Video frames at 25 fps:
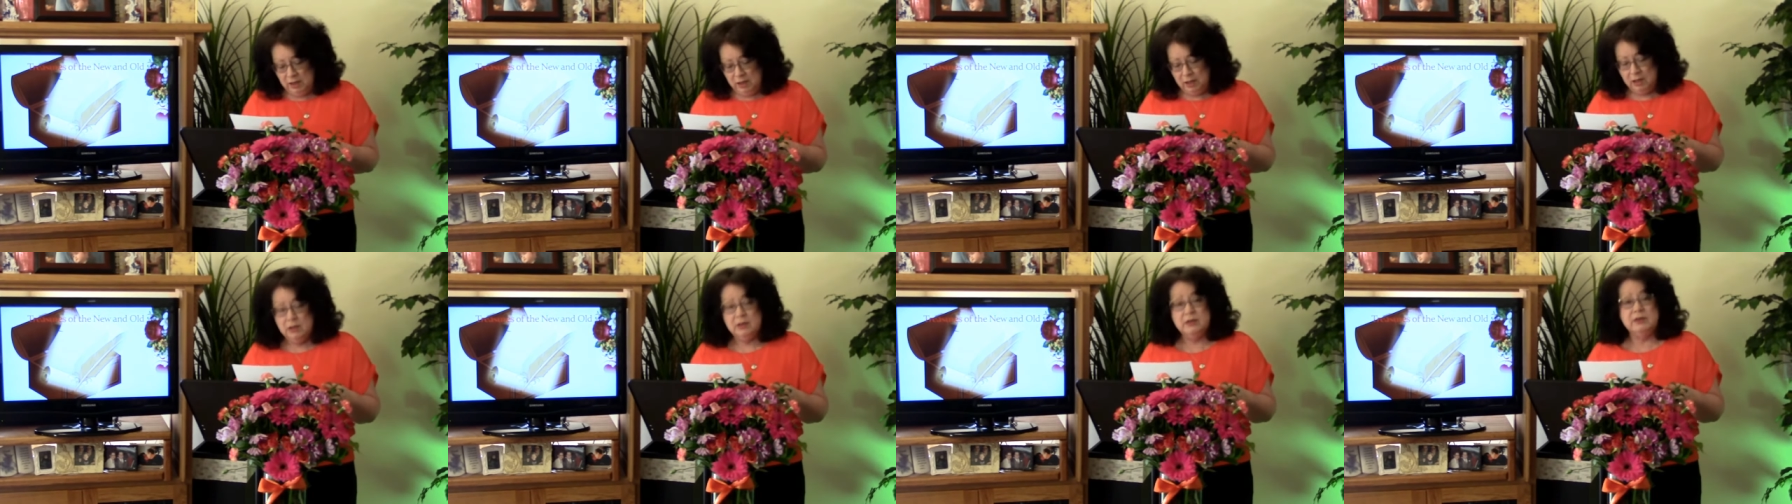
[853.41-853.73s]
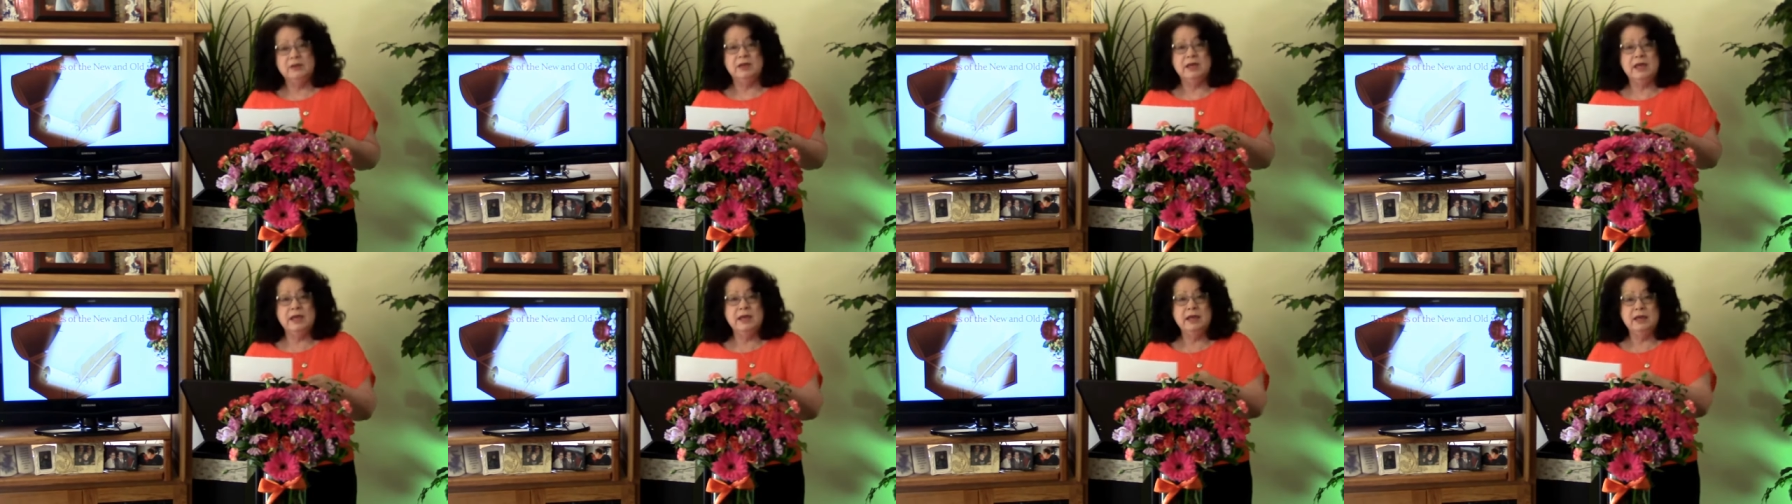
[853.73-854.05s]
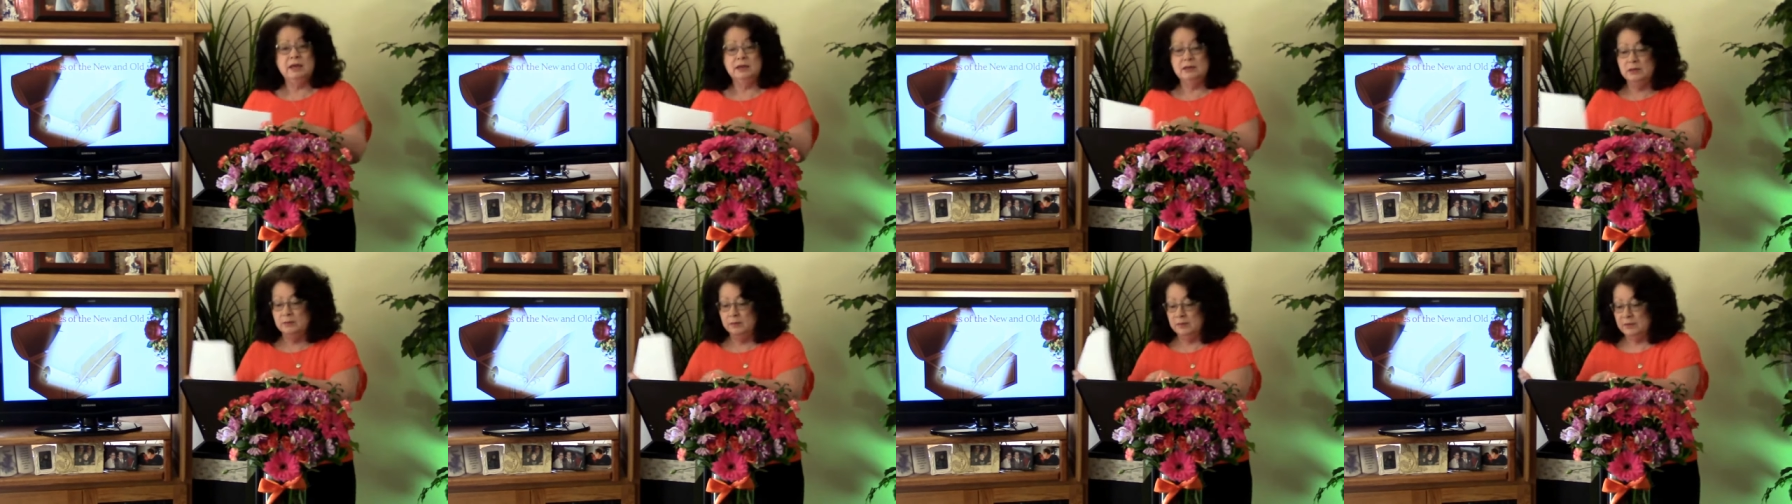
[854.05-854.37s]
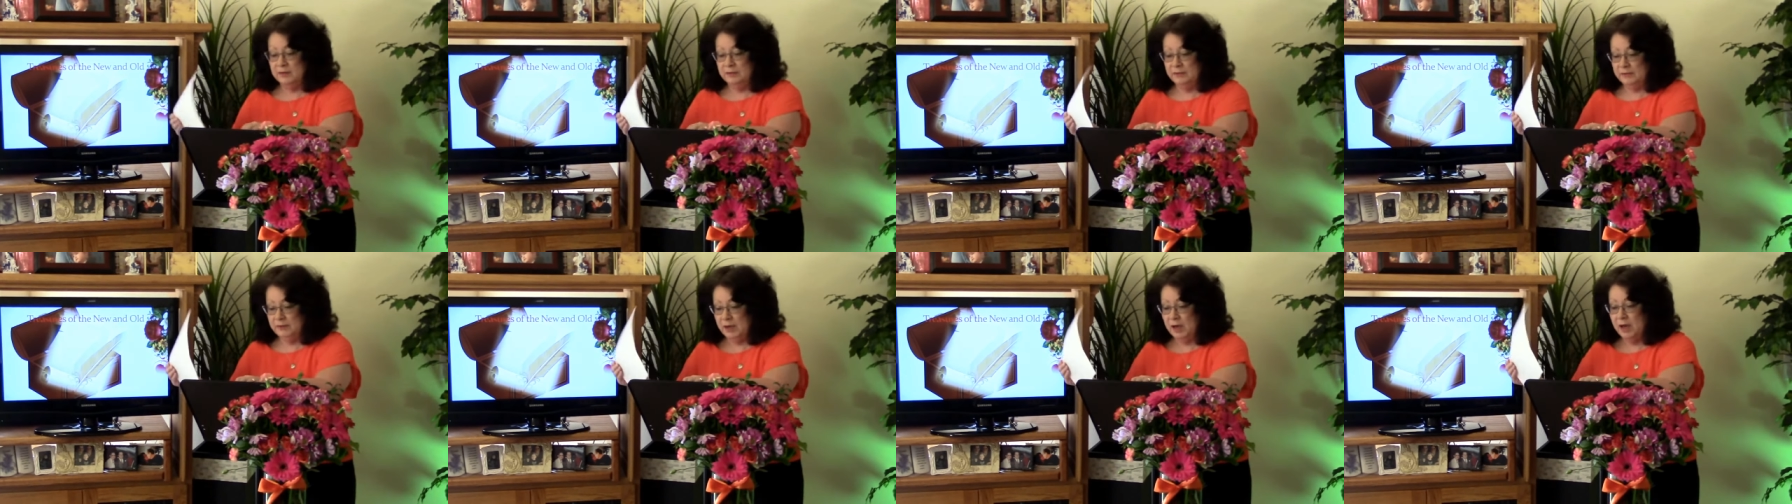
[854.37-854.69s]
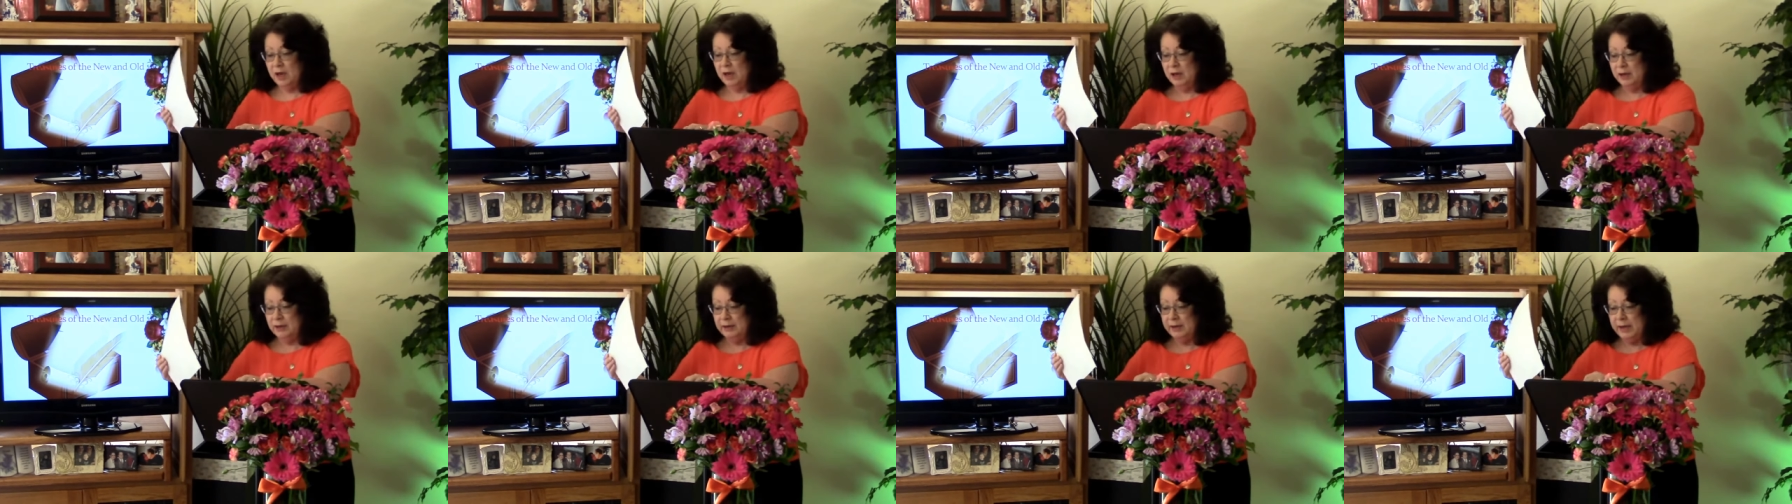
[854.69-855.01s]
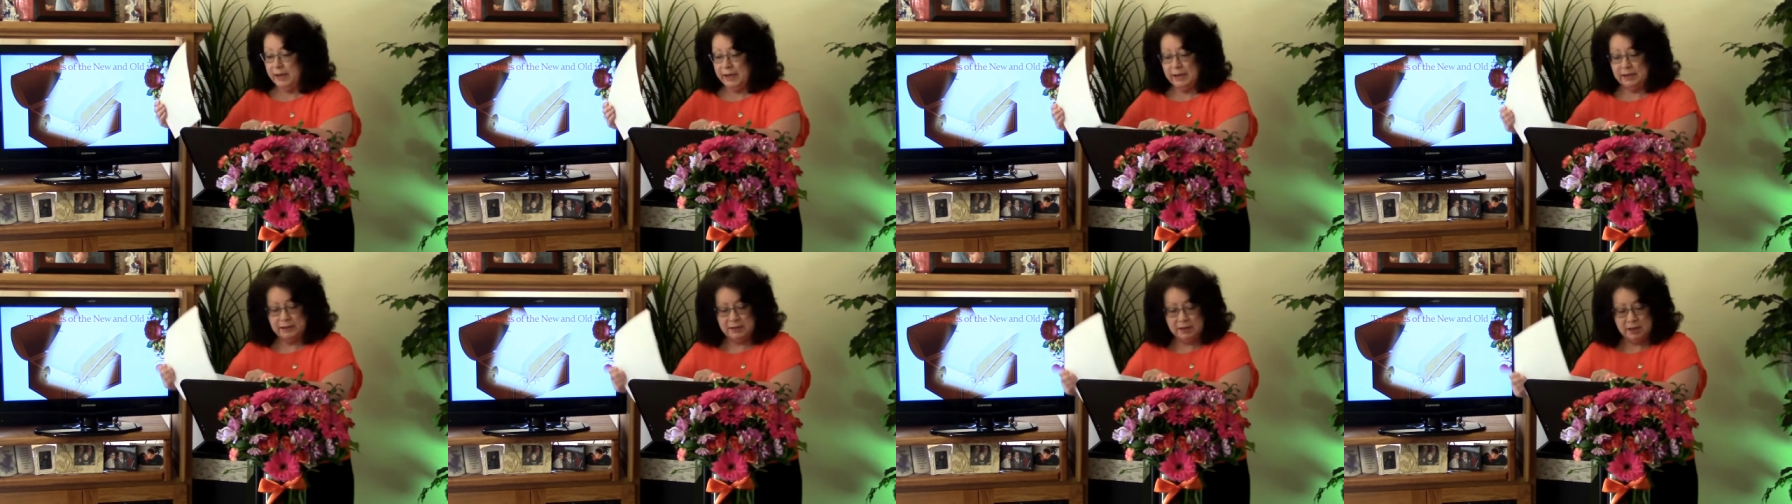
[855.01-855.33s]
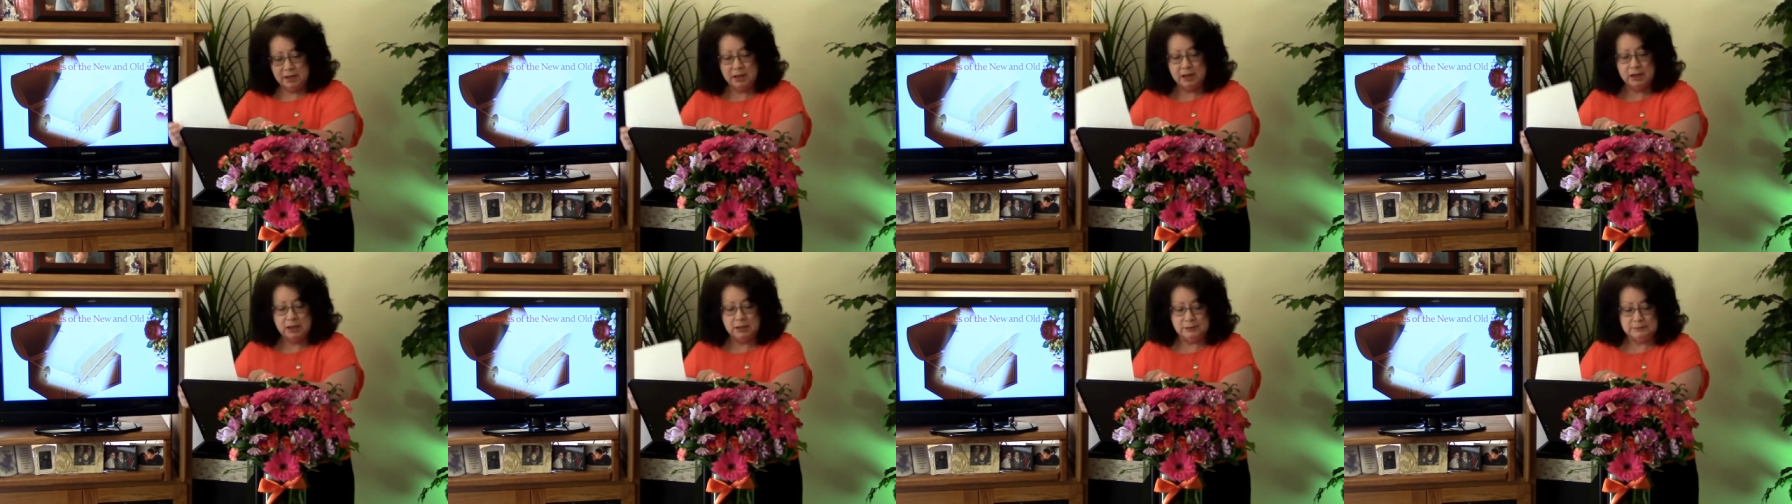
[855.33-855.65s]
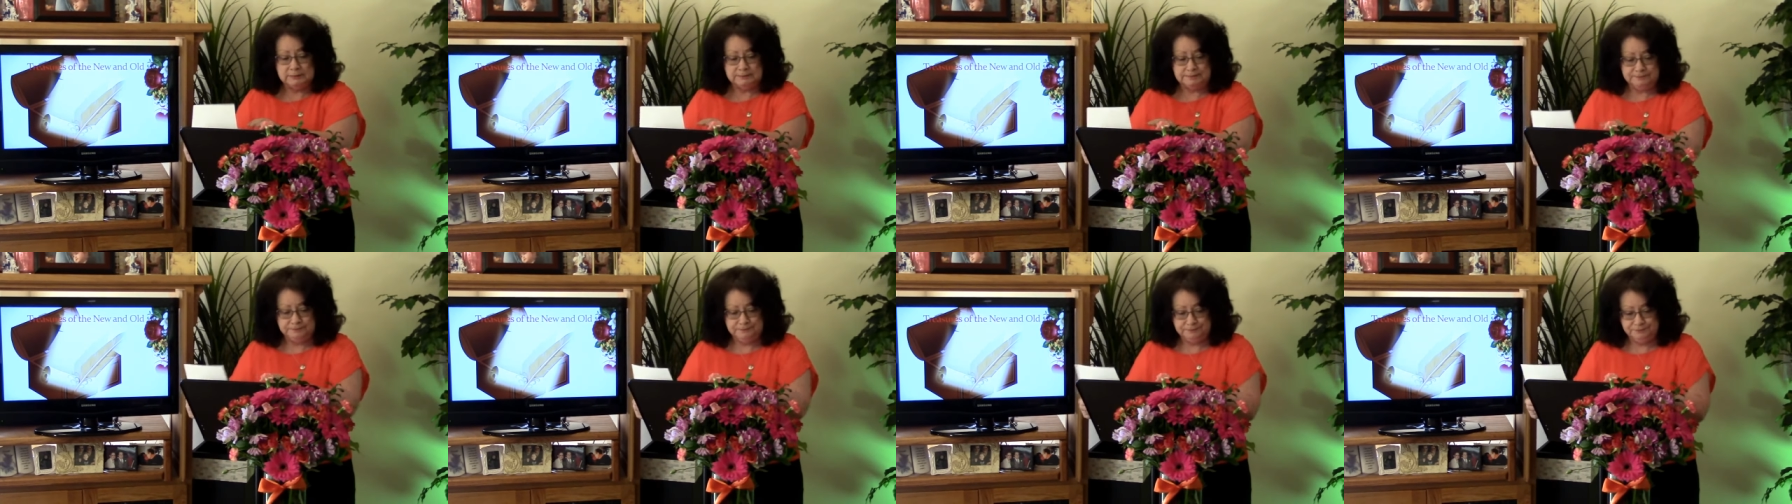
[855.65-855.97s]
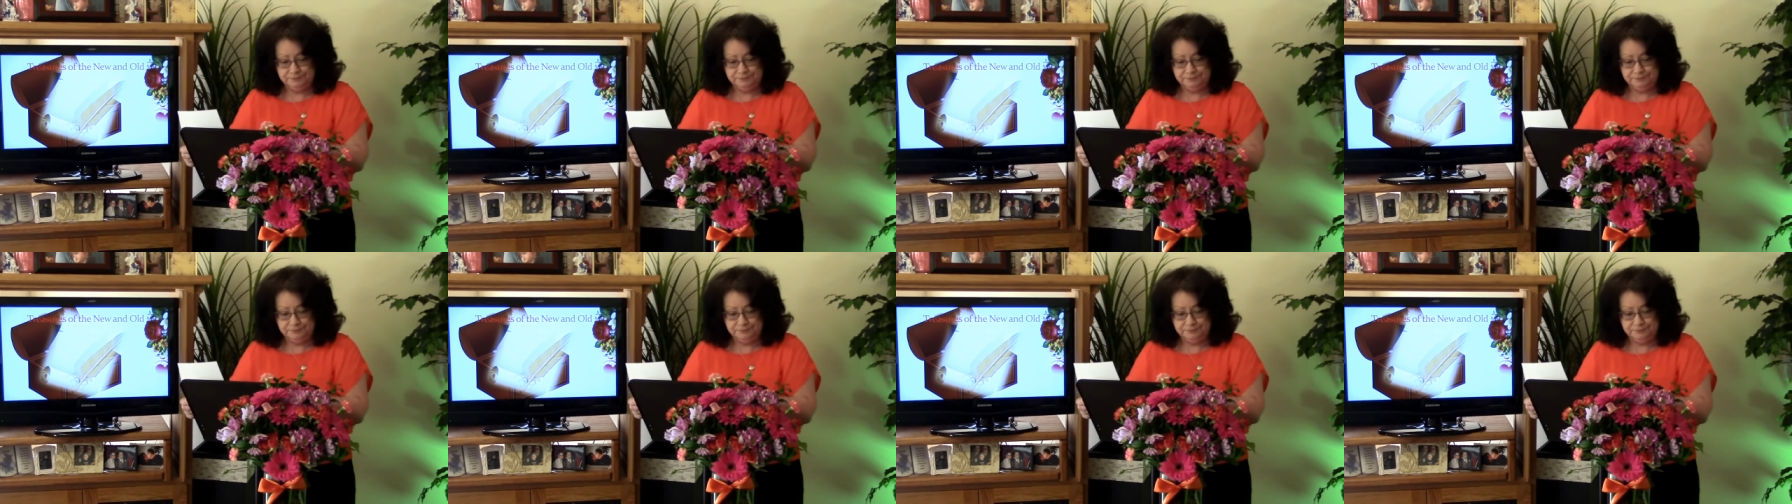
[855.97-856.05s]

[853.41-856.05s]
uh, the kingdom of God had come.